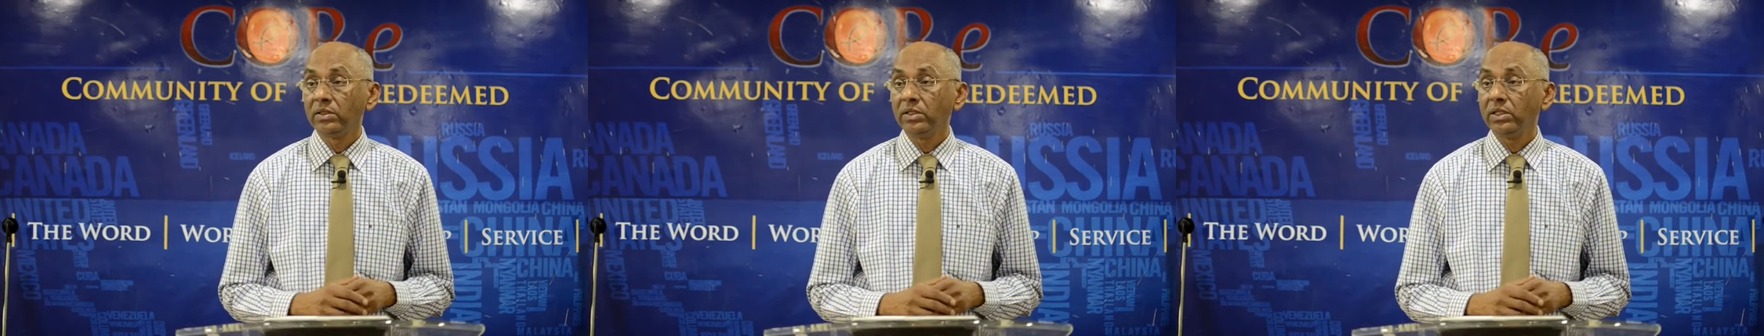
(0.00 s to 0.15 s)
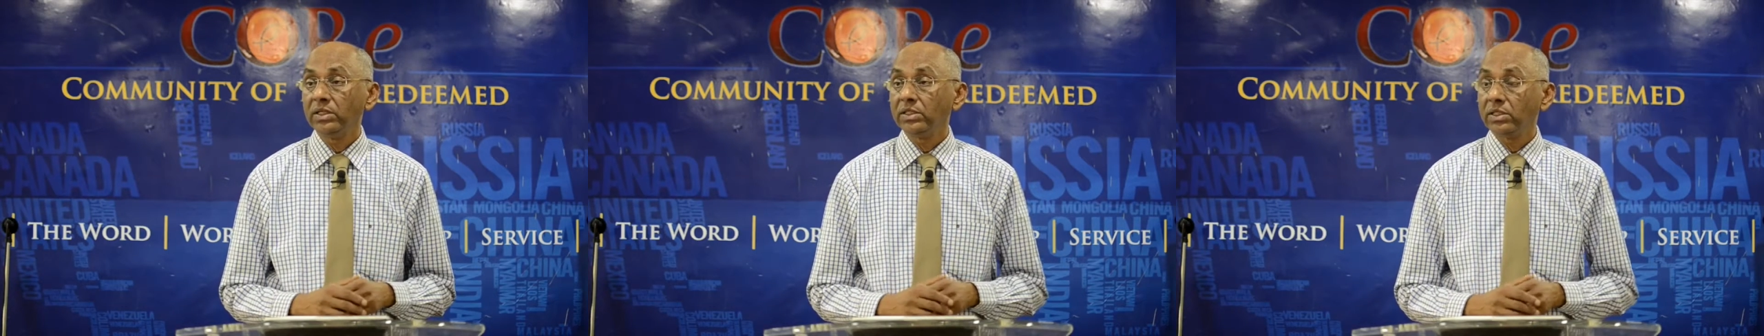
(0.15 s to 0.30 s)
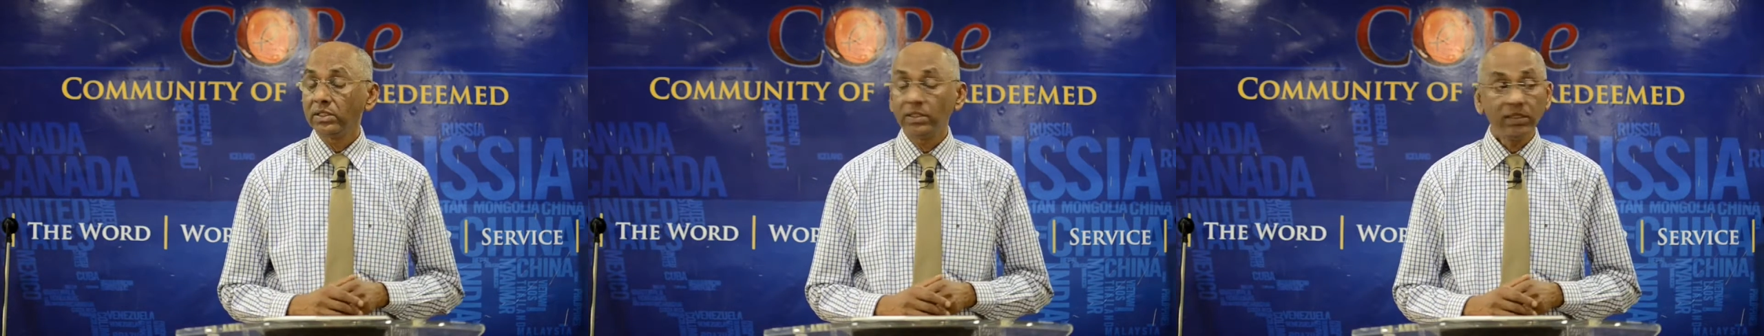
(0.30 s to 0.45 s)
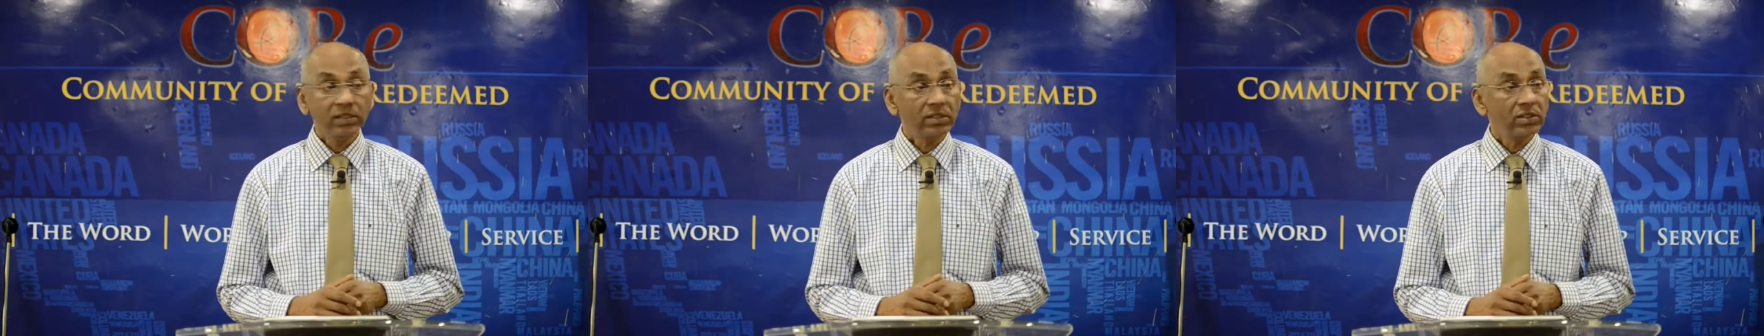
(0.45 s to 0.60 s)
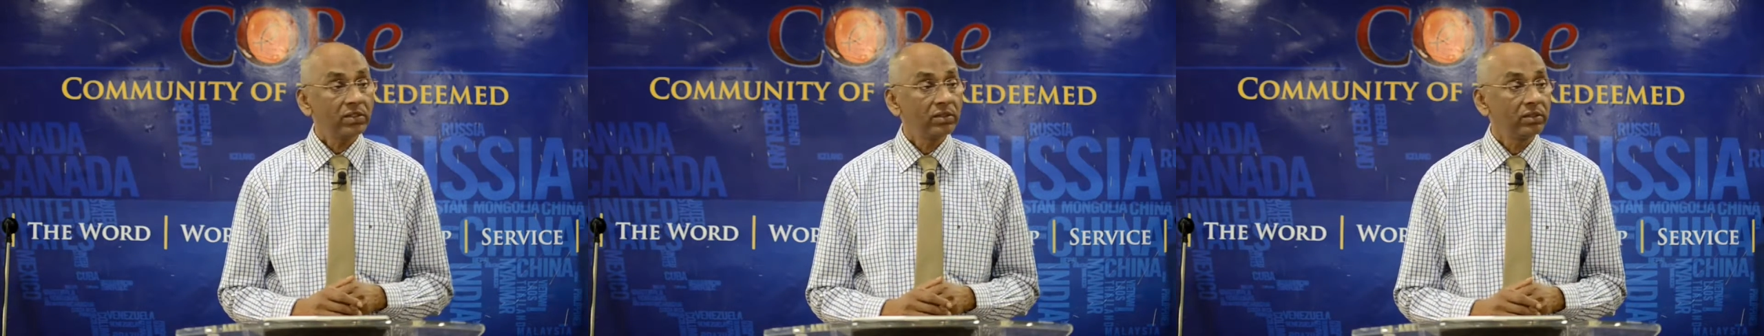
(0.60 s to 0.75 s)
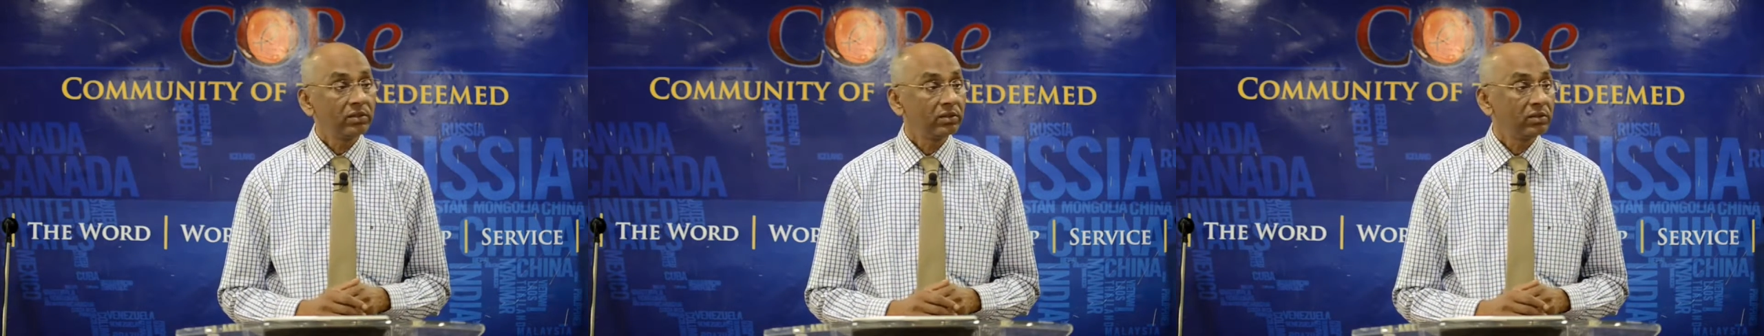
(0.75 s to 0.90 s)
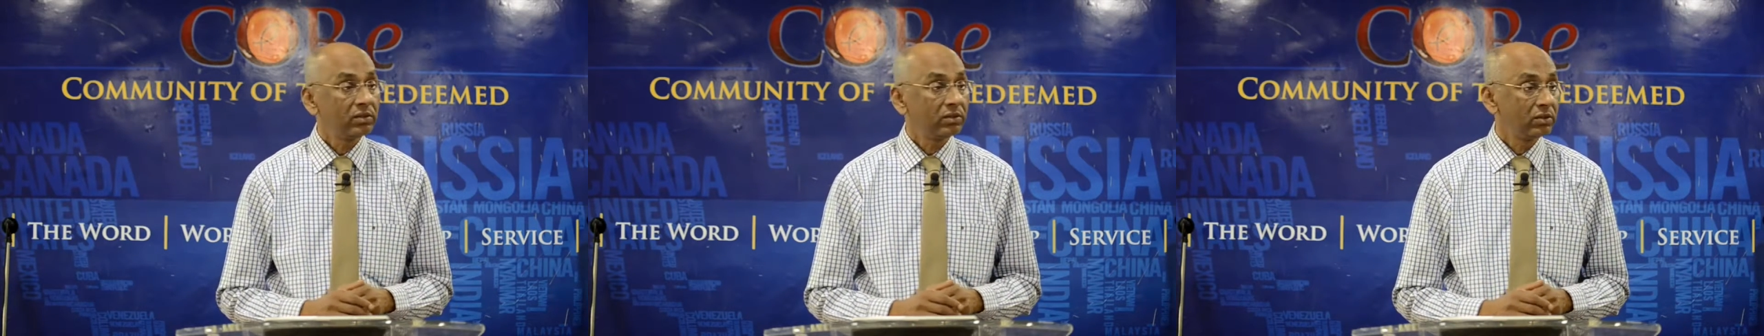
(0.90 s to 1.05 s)
Each other's
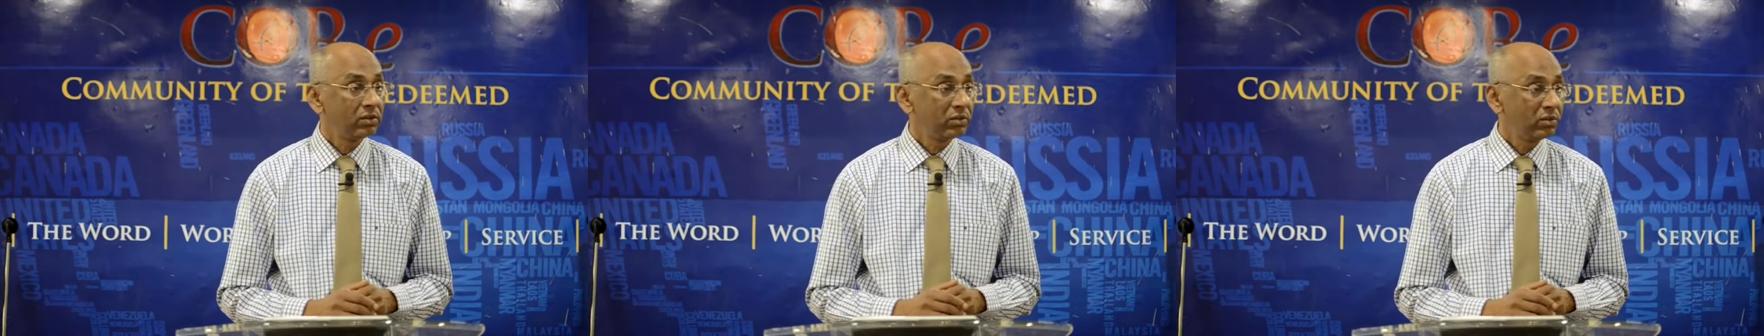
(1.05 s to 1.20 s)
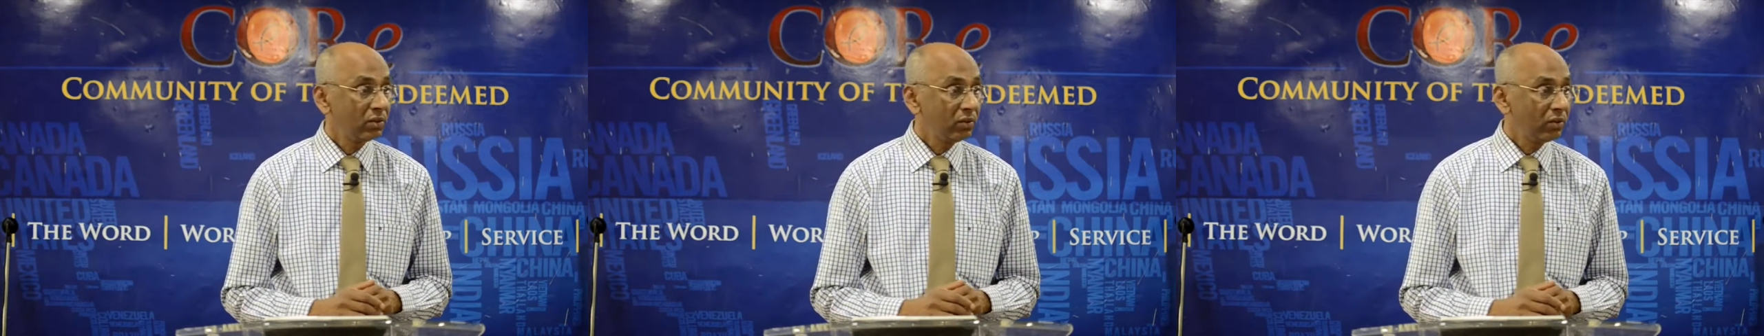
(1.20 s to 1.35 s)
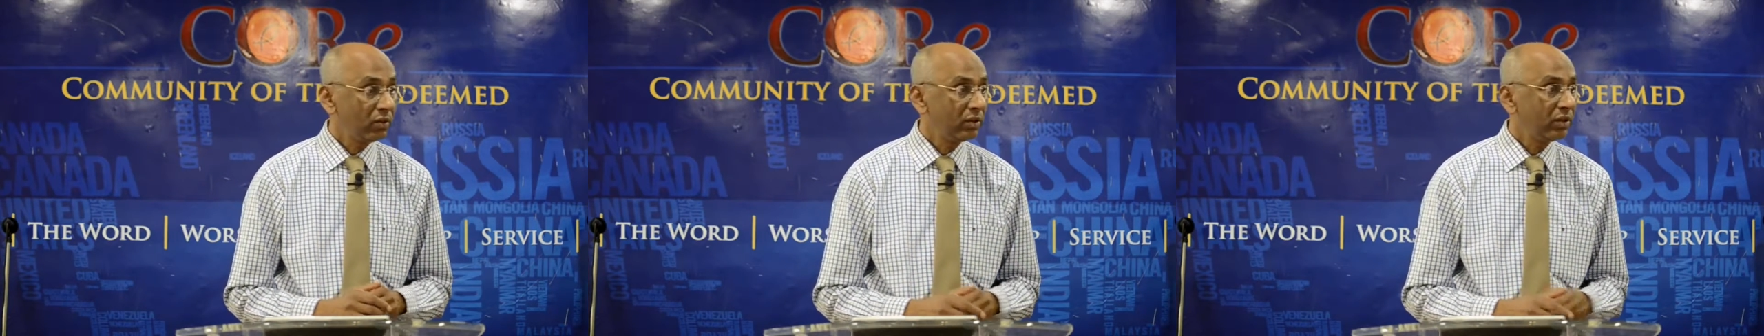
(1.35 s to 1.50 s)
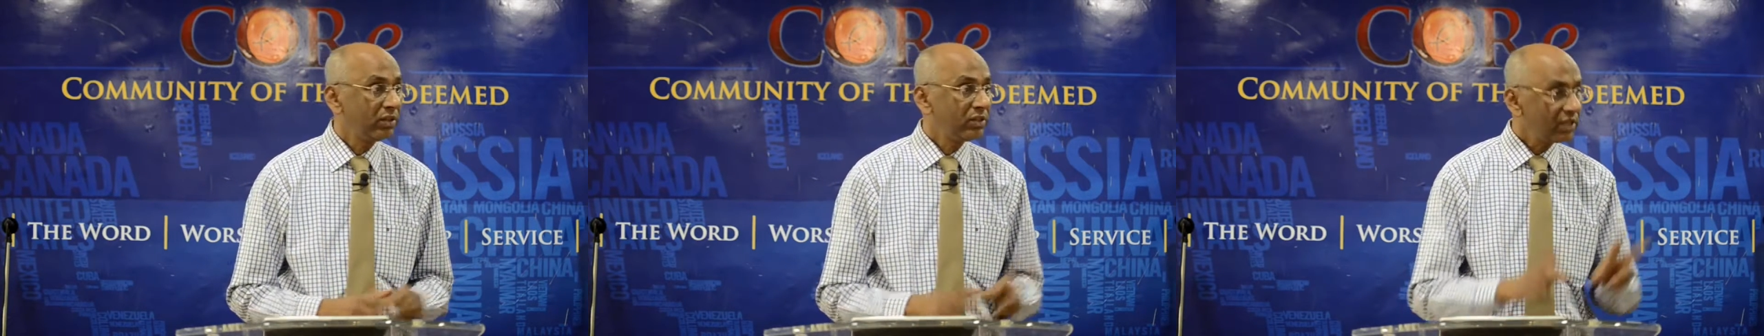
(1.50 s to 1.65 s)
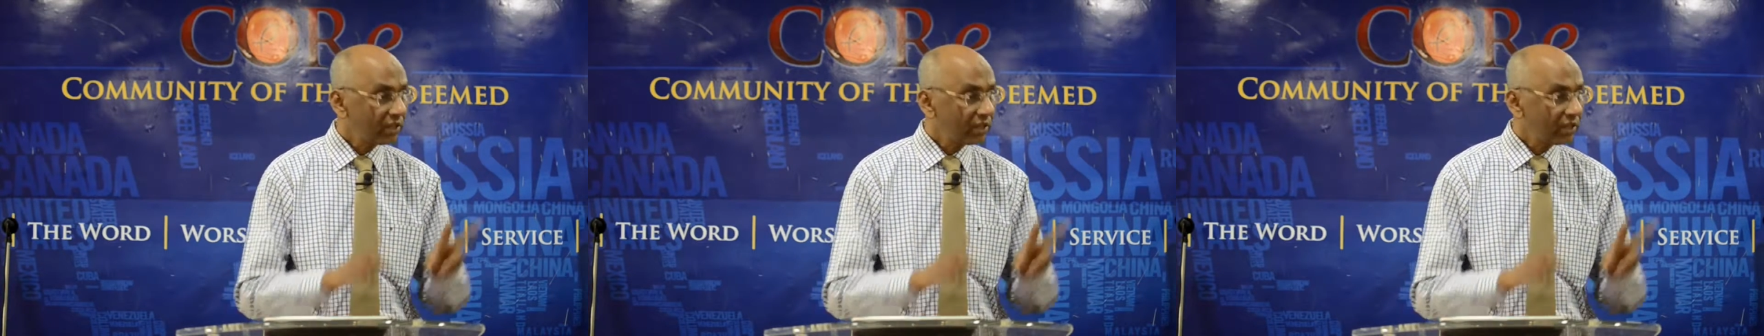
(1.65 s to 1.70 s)
load.